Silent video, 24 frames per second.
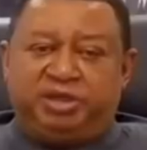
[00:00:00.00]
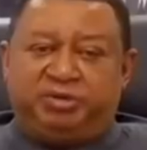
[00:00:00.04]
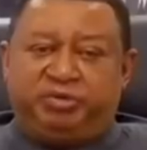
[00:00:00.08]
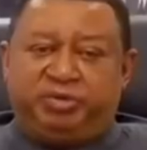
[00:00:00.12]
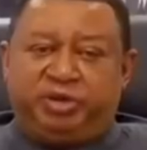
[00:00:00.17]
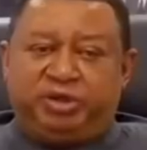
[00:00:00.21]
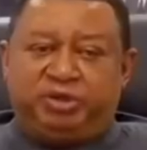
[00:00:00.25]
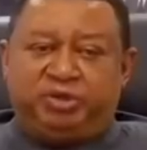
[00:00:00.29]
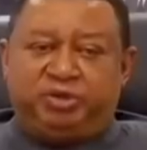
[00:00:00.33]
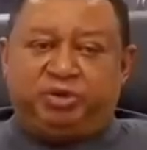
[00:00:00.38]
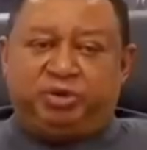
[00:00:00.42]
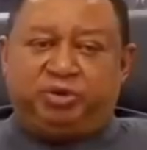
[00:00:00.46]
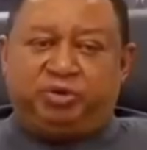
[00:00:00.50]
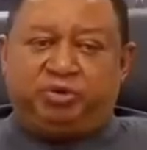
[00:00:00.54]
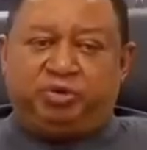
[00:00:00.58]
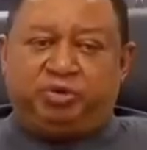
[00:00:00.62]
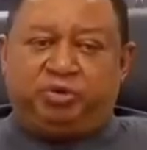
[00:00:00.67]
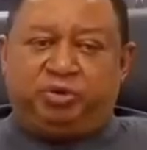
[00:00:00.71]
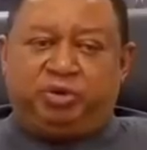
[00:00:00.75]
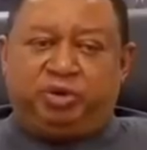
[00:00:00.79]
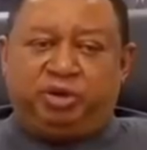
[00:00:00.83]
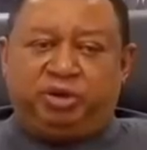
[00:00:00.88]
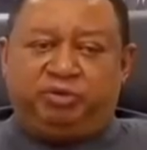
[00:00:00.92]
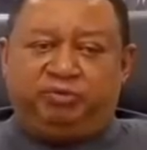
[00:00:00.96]
the best interest,
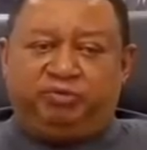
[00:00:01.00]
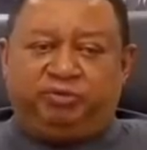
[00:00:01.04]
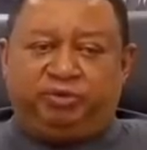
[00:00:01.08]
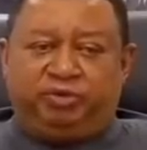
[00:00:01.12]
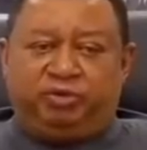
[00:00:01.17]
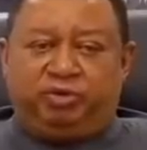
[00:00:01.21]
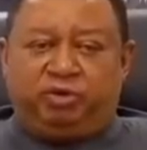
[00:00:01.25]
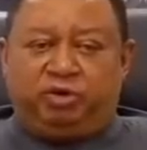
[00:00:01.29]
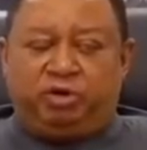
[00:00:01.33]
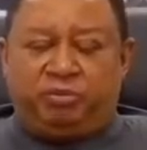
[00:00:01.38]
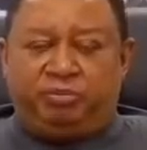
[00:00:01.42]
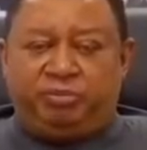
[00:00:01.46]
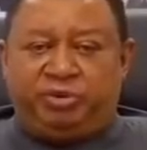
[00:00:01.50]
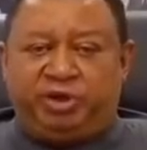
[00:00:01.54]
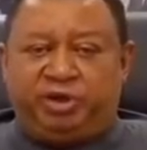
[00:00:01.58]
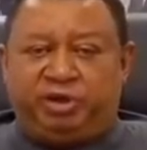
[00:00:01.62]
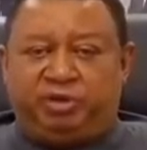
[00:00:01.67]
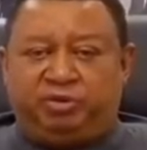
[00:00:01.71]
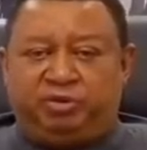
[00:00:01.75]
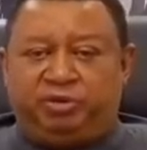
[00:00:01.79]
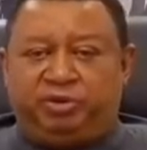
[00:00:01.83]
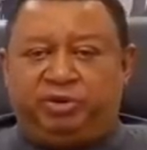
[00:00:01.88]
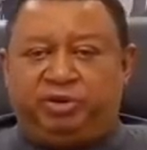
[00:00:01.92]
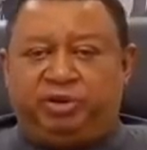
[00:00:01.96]
not only for
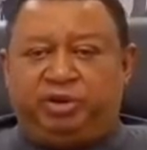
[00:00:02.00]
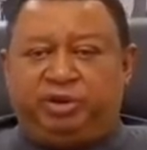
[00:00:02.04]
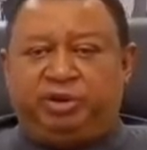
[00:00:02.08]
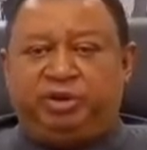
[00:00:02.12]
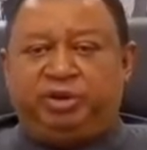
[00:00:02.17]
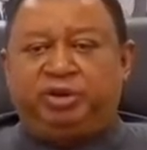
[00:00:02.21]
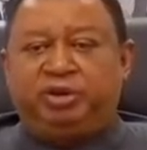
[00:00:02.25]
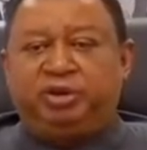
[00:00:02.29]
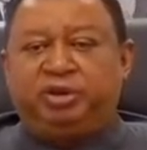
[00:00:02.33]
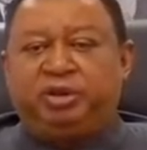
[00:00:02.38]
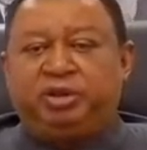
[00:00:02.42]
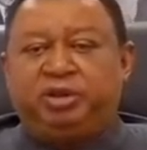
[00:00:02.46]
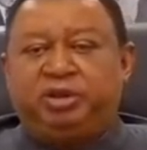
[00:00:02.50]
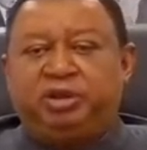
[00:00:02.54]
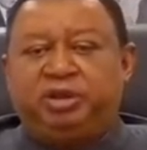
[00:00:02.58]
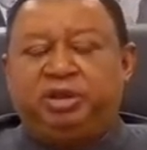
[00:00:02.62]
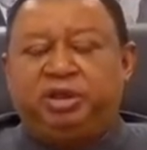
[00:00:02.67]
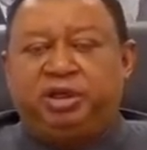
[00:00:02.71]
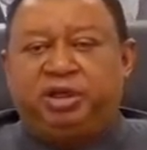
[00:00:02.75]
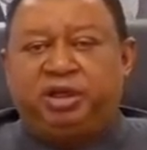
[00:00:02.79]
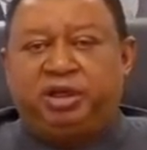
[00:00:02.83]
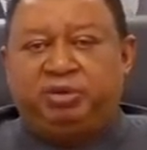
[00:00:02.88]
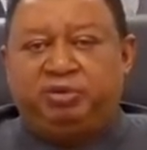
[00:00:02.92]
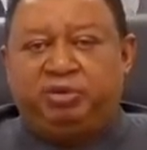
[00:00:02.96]
OPEC or the
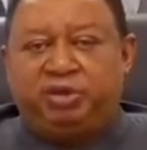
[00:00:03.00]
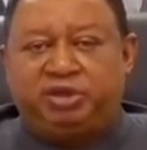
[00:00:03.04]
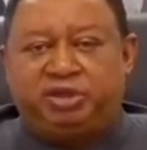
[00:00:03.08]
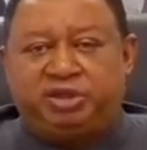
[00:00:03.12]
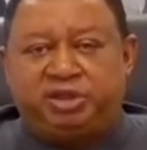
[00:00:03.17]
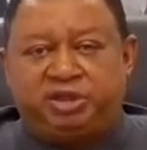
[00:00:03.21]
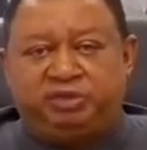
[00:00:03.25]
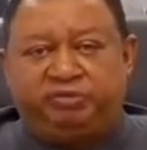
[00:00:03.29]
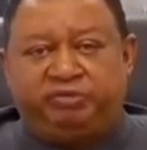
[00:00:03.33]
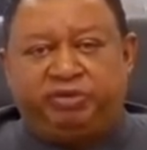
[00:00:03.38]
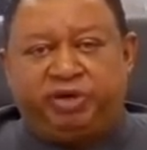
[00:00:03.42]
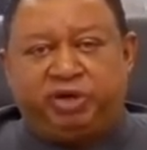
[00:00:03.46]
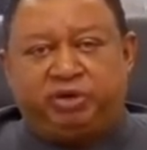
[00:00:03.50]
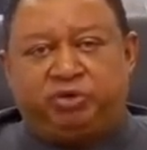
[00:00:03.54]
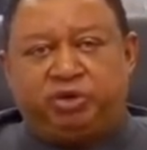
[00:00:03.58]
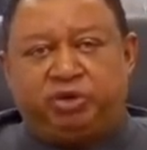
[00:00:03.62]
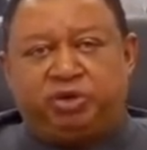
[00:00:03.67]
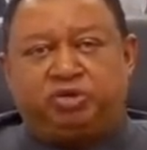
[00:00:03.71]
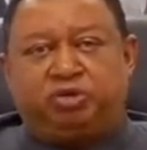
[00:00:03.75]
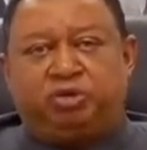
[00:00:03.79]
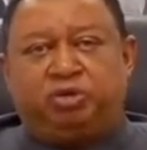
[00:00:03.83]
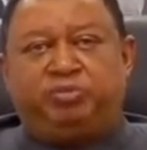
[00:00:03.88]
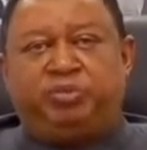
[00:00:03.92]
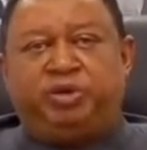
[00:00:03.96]
what is
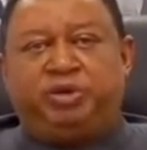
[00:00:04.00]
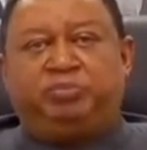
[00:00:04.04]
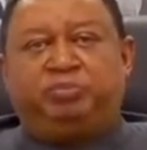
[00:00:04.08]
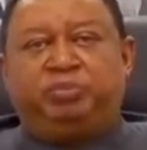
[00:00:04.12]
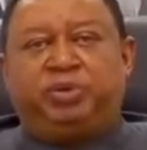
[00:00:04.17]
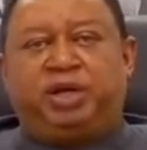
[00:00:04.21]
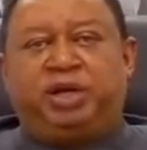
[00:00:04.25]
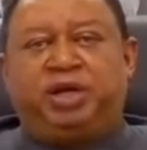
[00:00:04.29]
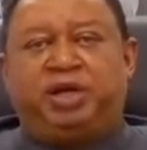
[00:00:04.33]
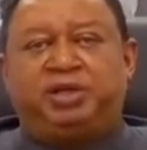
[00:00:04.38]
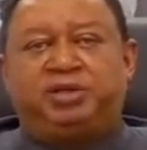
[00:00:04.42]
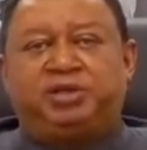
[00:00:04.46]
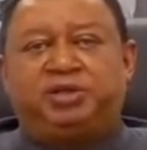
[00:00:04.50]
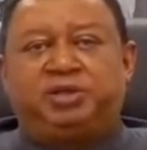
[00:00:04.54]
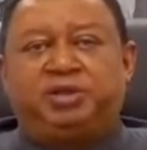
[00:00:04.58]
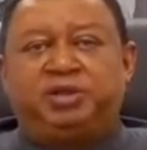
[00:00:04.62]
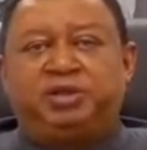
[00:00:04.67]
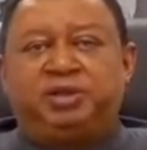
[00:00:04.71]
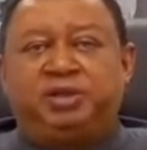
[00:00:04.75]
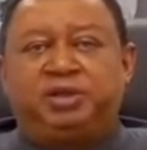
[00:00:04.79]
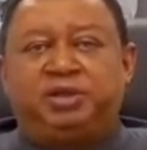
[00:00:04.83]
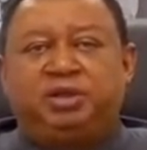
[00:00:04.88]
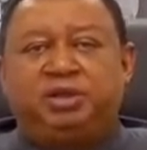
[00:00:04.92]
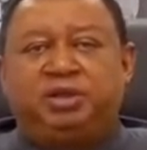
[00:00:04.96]
referred to as OPEC
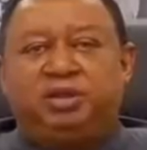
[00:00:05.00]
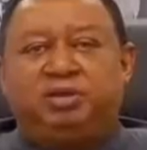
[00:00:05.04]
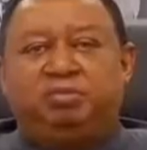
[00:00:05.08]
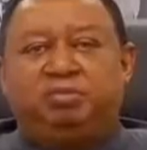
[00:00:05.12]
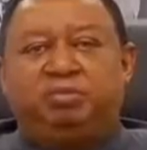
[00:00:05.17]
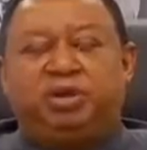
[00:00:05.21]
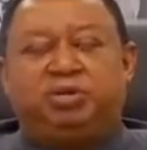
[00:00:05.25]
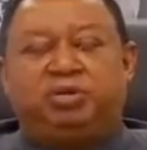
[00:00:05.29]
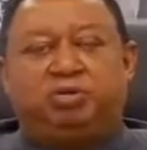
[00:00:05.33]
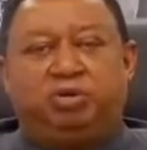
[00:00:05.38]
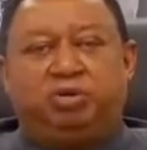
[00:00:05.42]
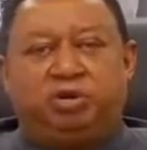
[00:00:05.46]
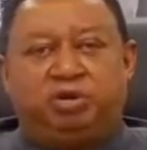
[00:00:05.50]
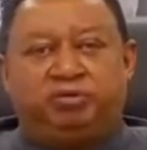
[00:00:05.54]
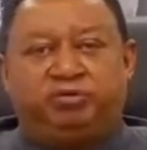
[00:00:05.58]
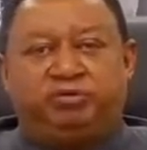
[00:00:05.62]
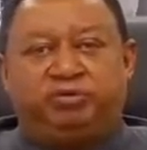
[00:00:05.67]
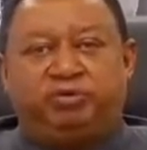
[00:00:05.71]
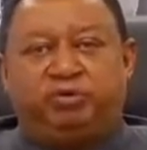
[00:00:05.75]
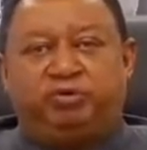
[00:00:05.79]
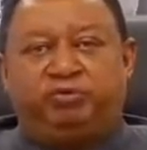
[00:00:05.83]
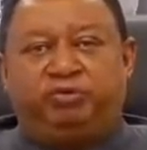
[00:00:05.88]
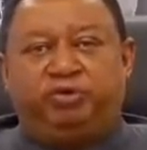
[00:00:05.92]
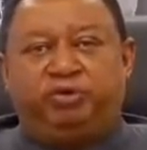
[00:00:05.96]
Plus, but
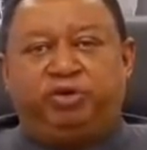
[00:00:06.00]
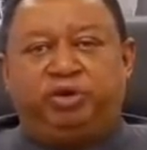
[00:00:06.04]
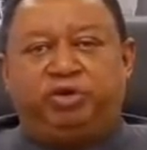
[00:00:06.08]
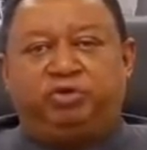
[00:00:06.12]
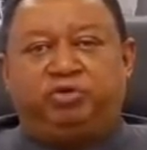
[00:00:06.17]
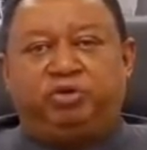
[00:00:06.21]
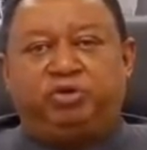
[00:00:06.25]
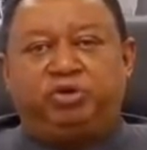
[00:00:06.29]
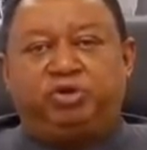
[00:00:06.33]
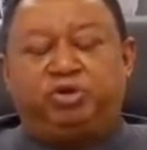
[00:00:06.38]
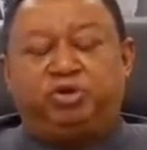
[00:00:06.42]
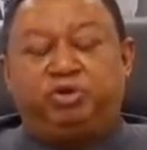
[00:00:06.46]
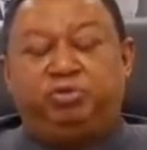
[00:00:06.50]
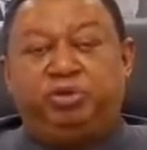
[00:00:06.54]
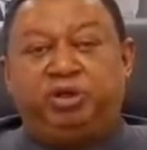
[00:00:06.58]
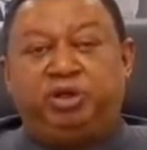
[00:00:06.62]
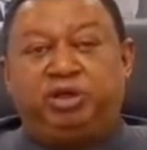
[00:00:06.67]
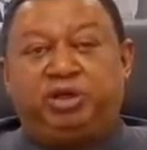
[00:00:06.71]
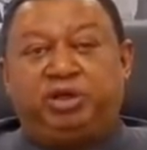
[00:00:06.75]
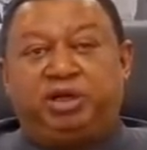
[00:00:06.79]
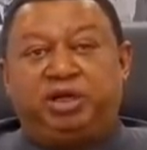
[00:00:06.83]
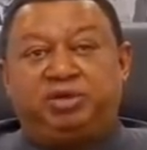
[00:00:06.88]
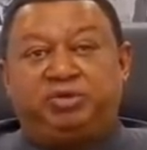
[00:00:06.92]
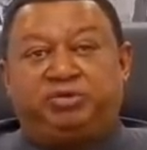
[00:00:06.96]
also for the
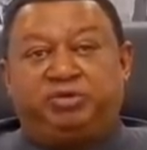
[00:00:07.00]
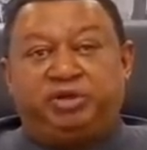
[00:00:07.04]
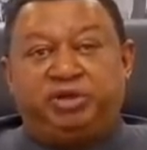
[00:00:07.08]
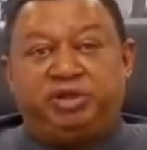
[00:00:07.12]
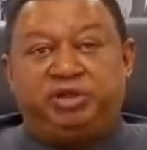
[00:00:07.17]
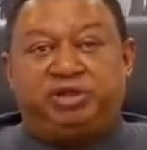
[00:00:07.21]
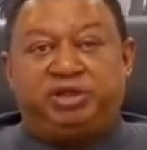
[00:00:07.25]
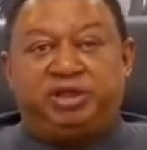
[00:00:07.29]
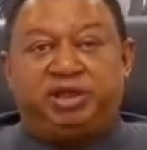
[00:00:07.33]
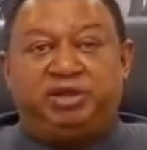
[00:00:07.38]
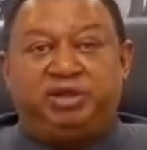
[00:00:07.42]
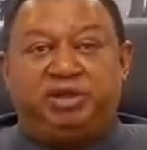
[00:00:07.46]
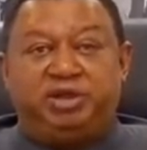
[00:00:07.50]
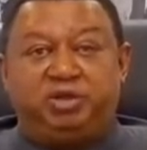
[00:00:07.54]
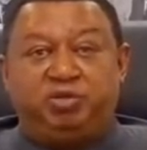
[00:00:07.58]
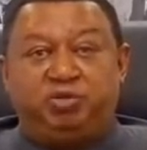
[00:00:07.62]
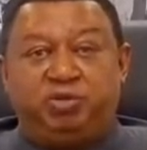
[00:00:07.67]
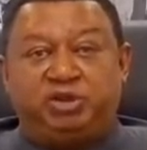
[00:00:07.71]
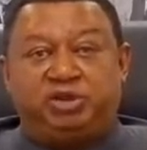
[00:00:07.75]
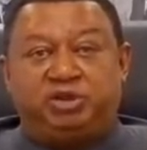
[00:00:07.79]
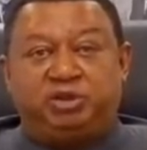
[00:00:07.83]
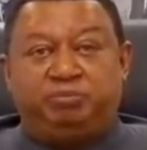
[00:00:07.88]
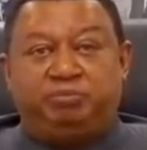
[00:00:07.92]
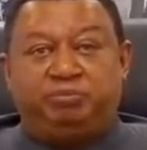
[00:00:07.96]
consuming countries and
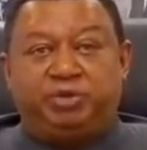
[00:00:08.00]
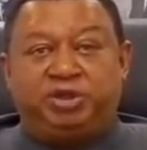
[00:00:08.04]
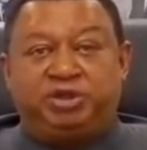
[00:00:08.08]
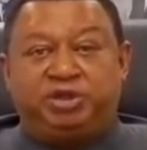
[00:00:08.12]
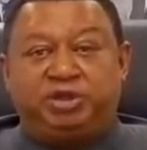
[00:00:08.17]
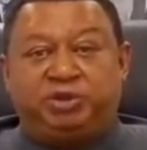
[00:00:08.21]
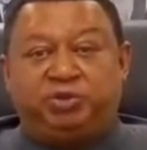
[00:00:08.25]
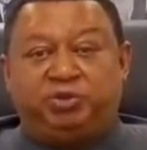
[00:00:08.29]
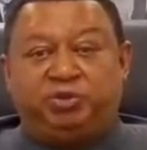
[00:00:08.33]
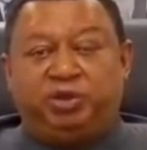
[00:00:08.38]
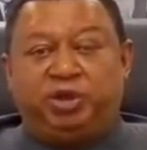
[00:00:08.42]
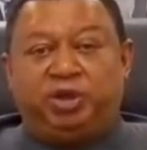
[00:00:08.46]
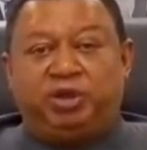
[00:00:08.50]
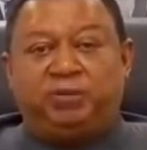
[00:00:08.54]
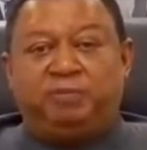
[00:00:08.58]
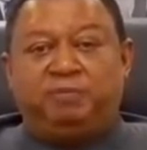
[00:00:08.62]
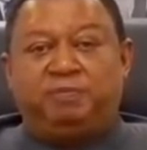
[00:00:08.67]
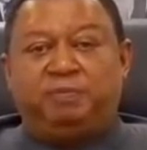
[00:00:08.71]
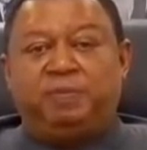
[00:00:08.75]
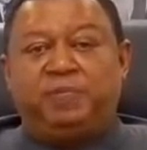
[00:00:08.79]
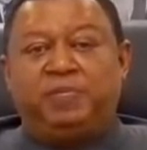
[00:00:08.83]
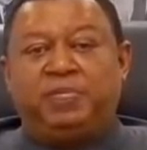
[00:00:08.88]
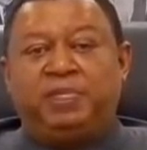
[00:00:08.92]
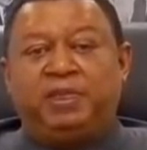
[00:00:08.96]
the U.S. in
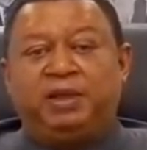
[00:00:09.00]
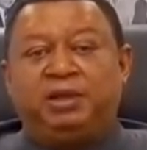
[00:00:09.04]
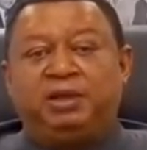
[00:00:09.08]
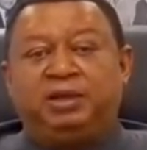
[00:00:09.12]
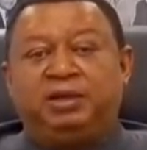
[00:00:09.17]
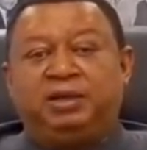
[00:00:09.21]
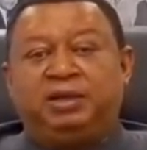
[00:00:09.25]
particular.